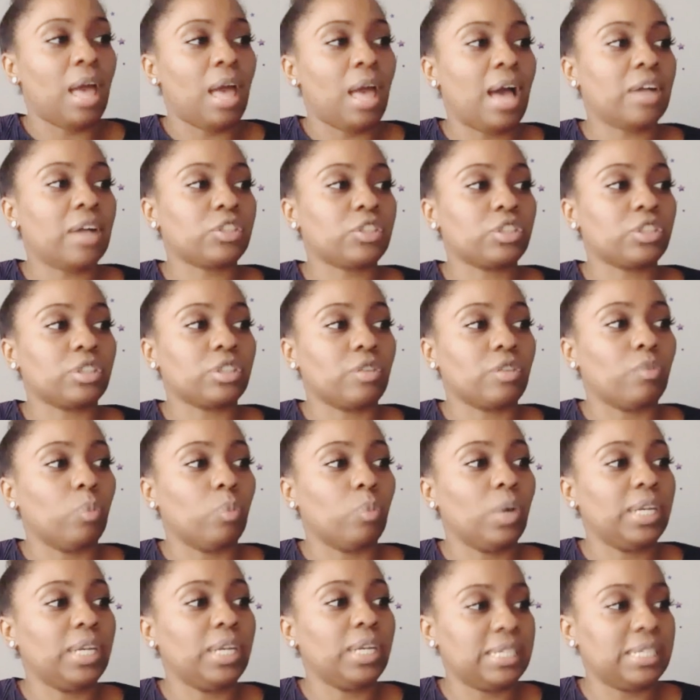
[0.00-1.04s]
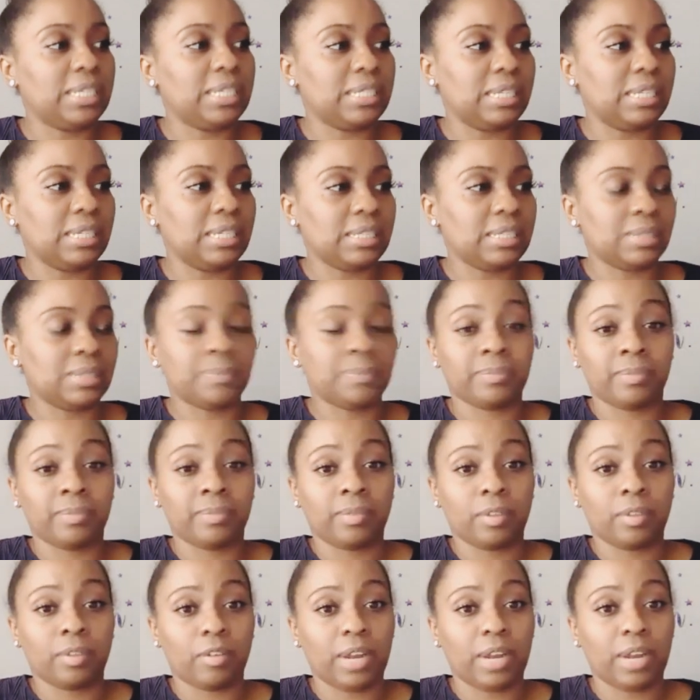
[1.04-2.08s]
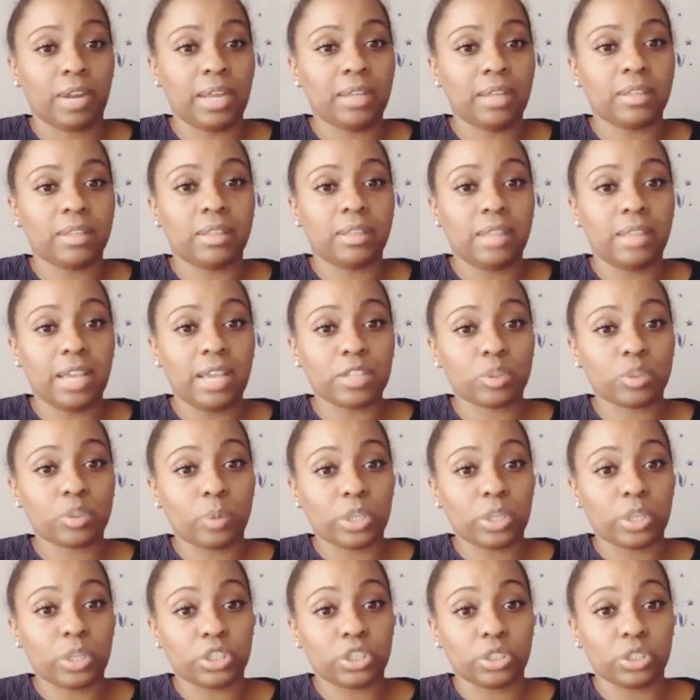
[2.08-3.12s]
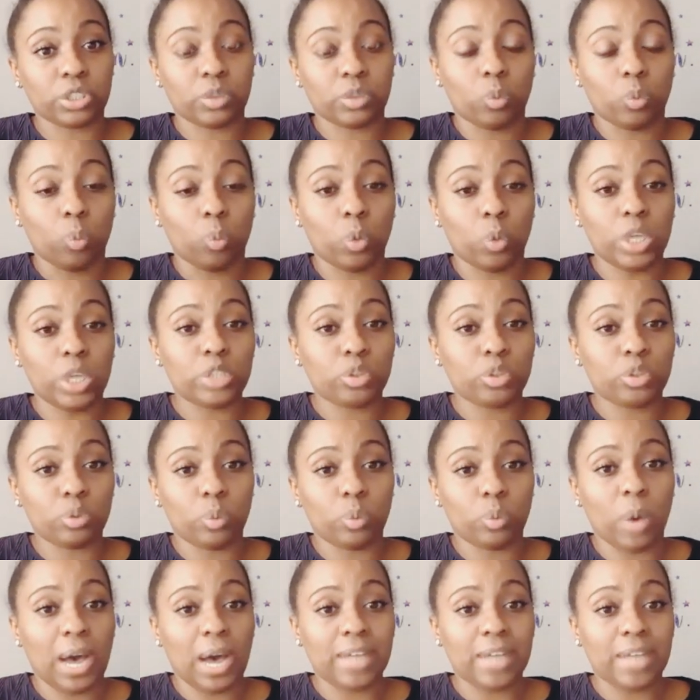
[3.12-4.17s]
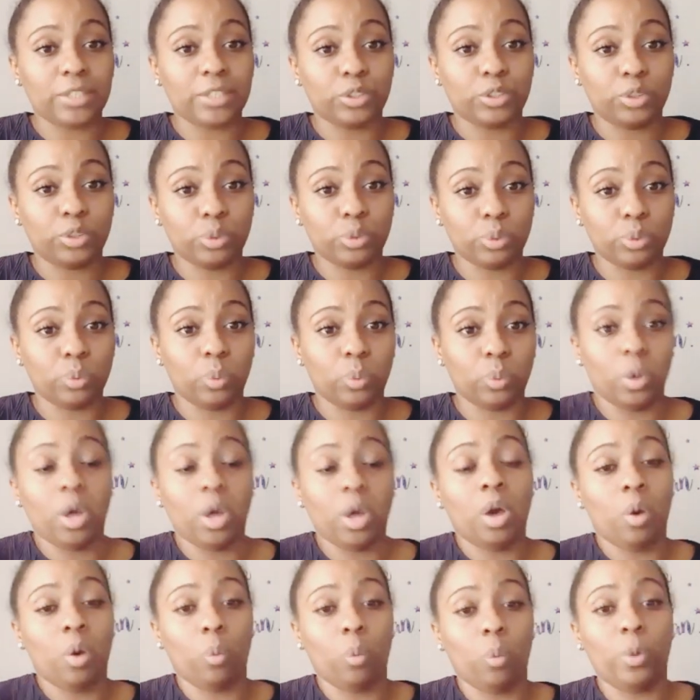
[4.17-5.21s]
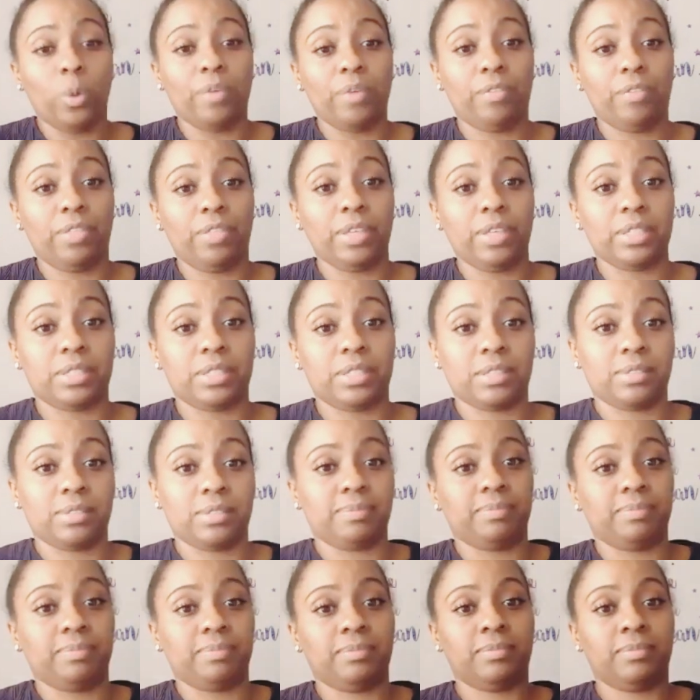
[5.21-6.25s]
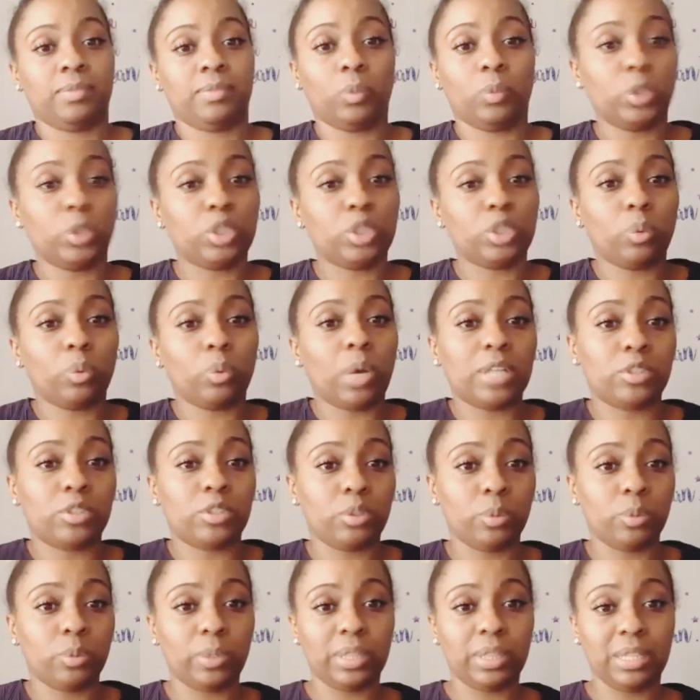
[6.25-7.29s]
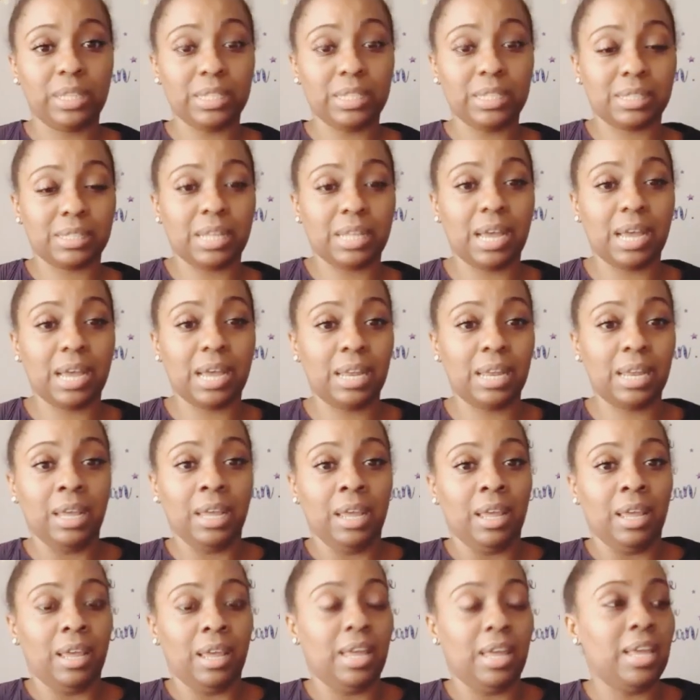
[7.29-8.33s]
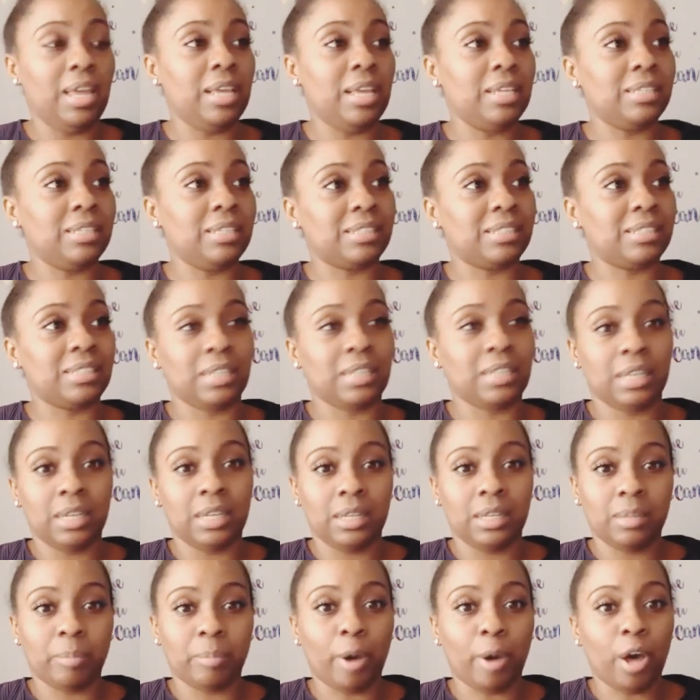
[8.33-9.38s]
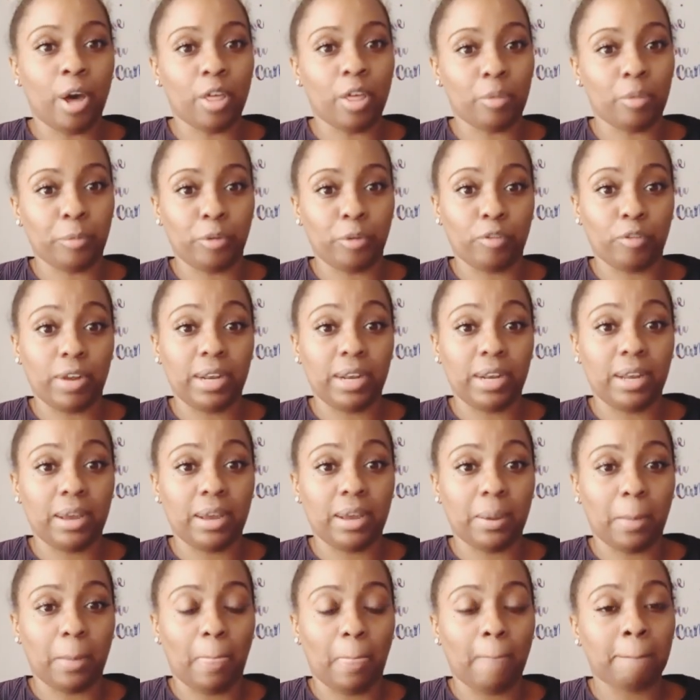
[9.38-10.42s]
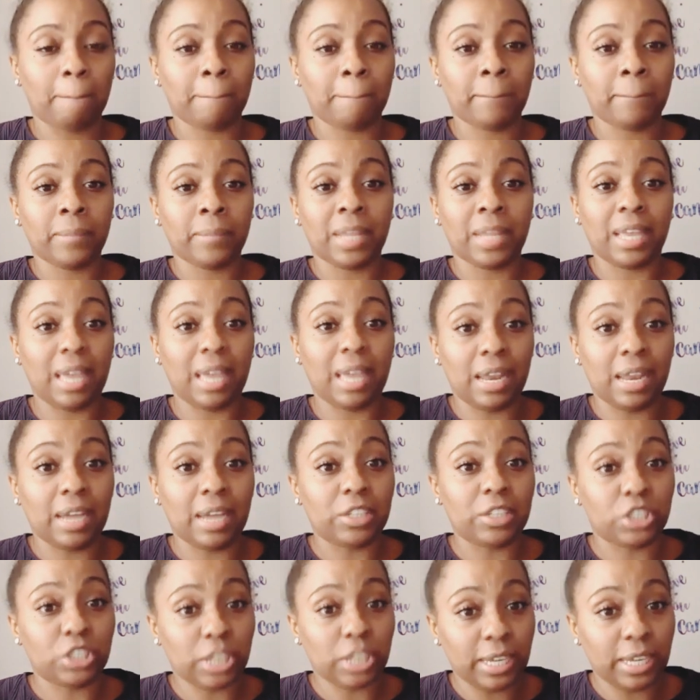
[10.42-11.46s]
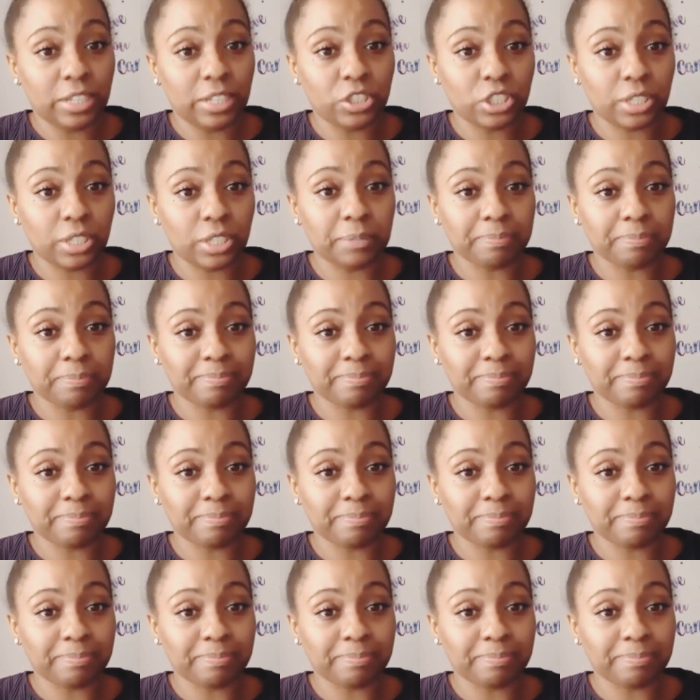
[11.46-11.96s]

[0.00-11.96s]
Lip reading: Ask yourself, what is this, right? Next question, what do I do with this? What do I do with this that is bothering me right now? Can I change it?